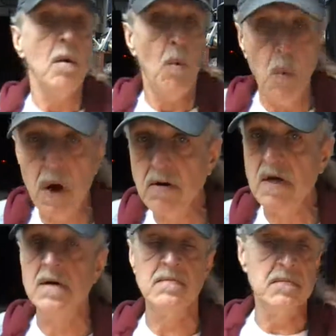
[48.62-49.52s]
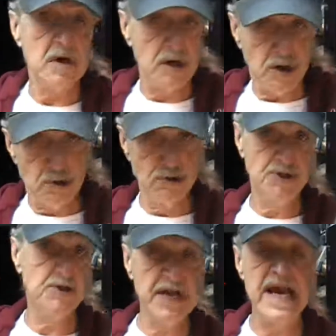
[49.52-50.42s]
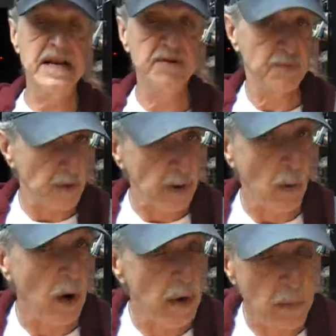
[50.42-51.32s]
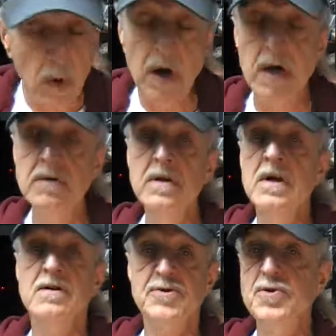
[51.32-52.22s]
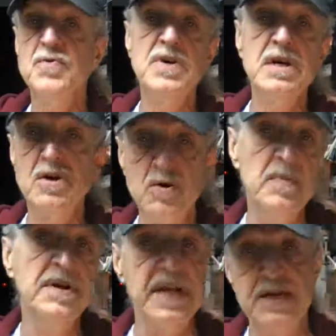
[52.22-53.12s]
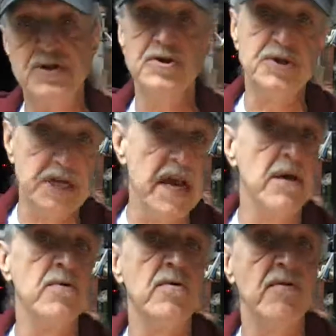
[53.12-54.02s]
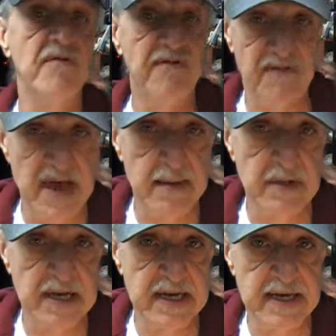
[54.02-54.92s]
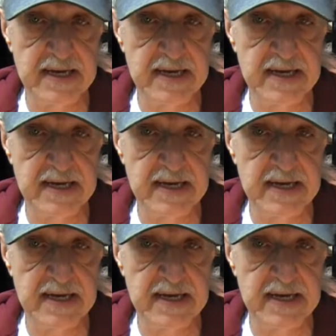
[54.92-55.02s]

Welcome, Who's Your Daddy 311, to the Human Nature Channel family.